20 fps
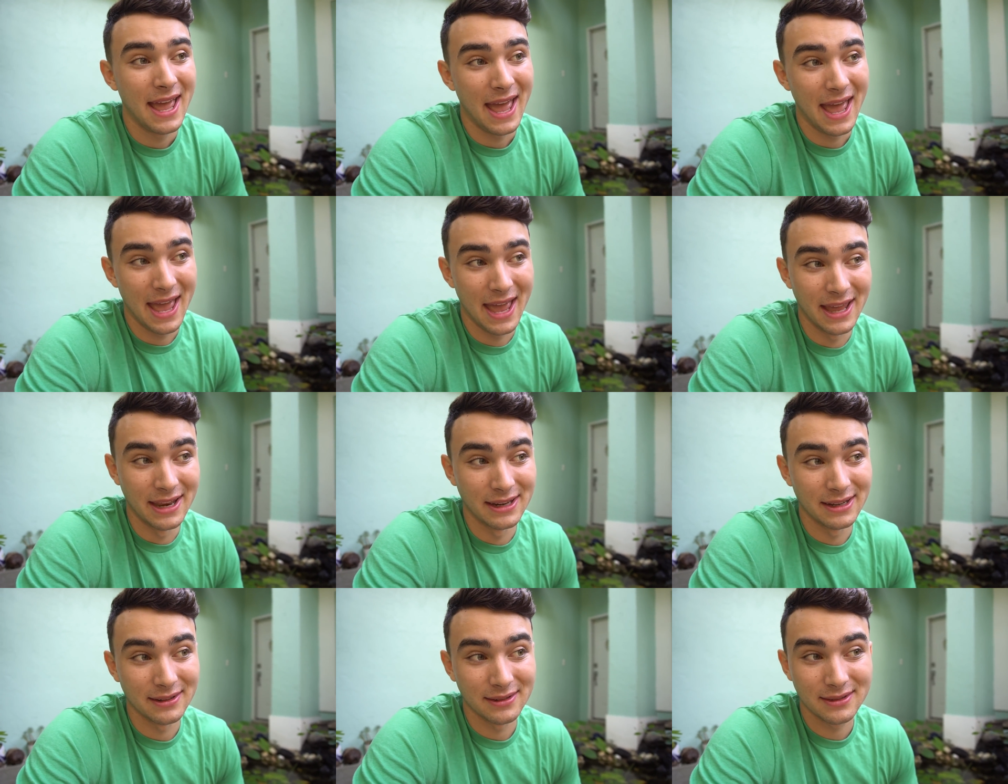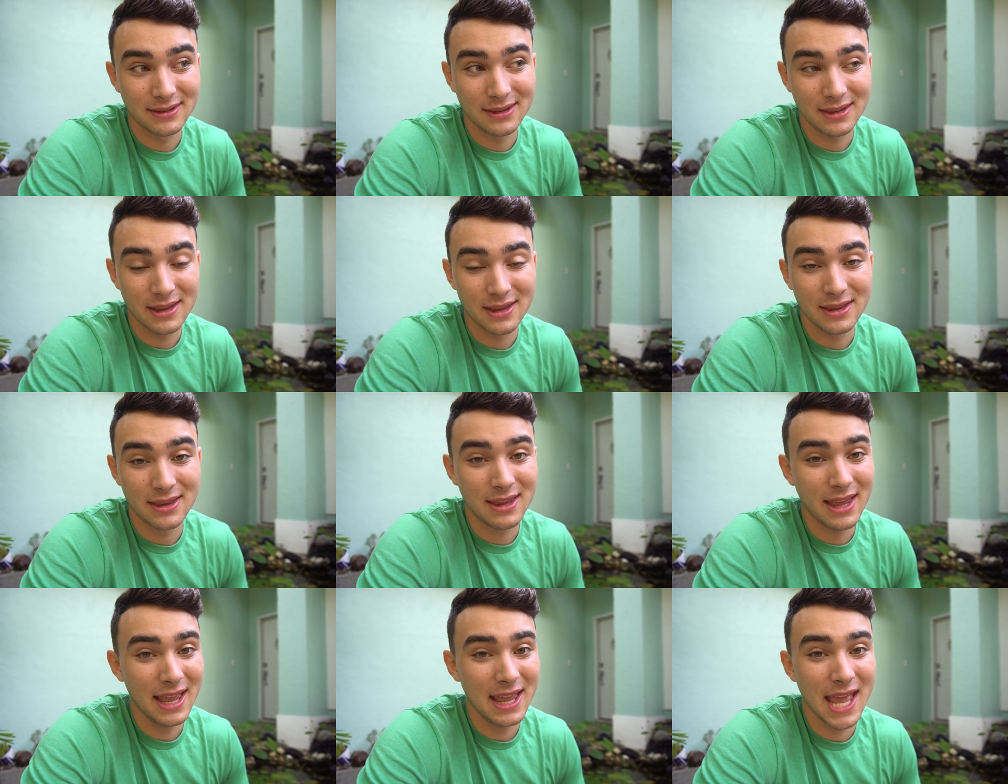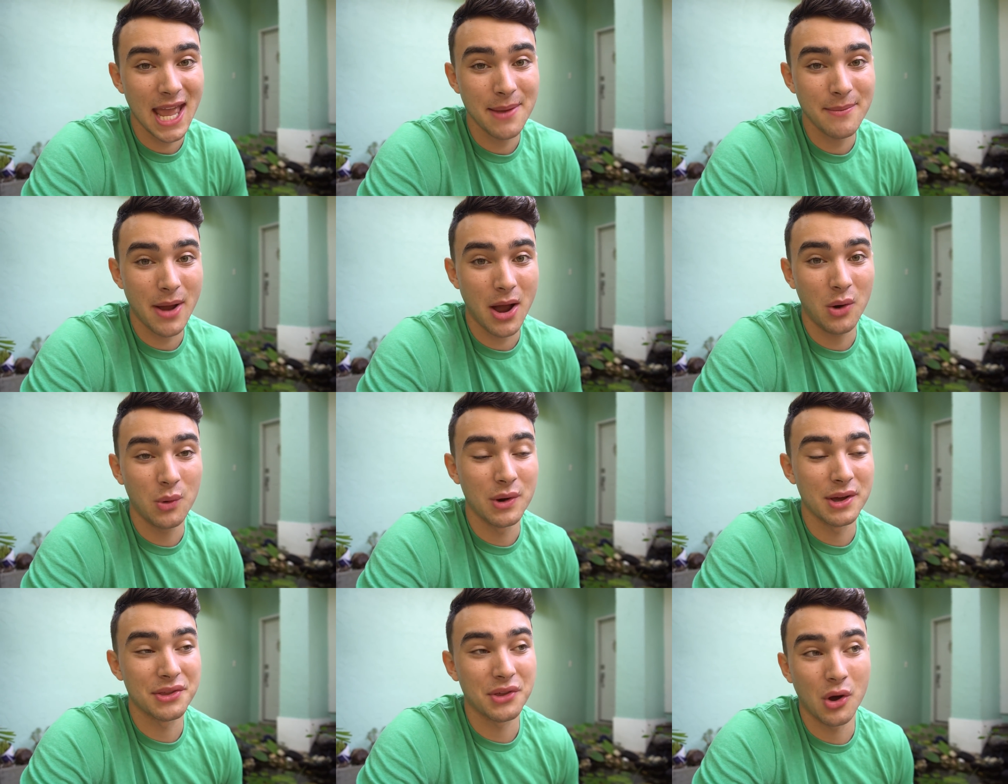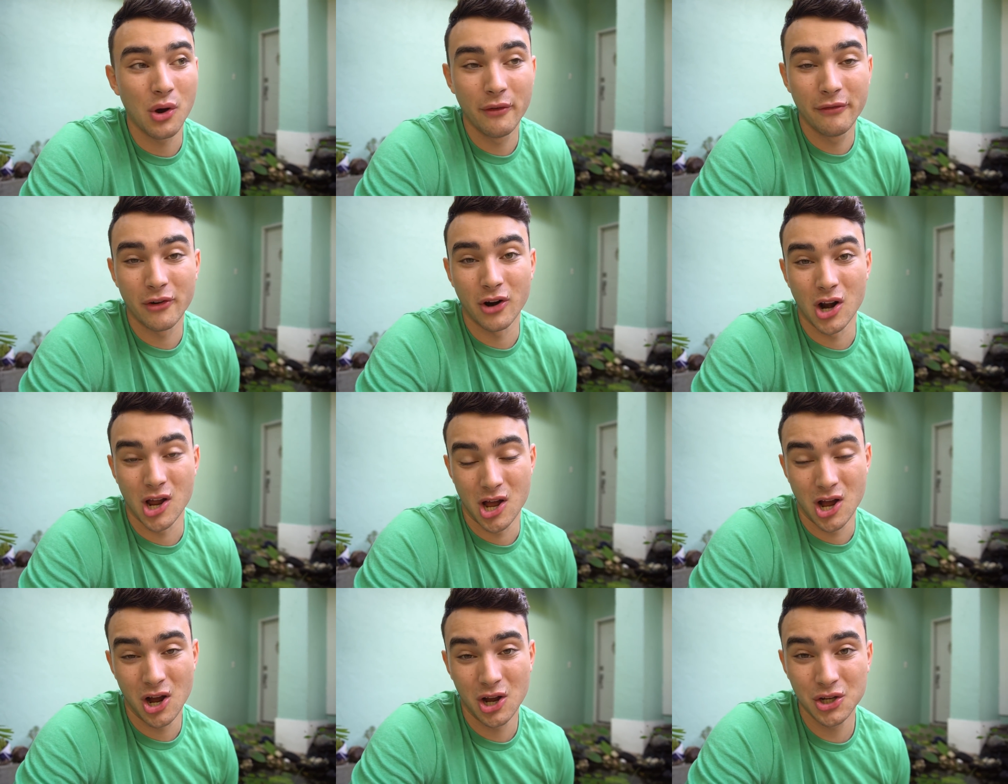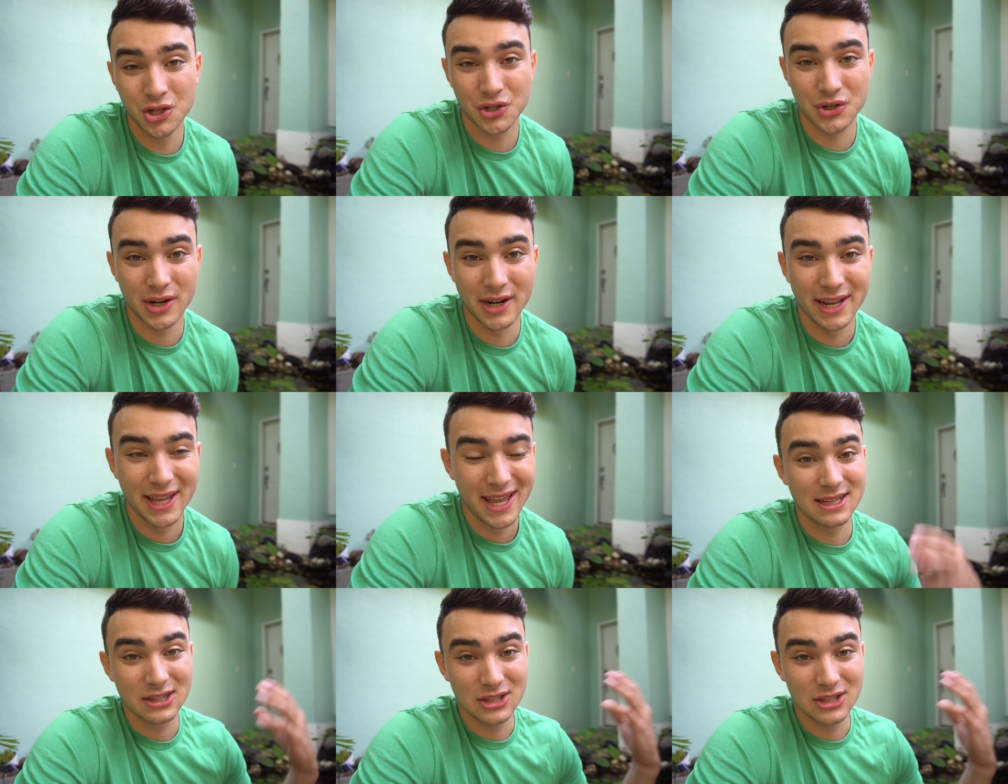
and they came out with over 100.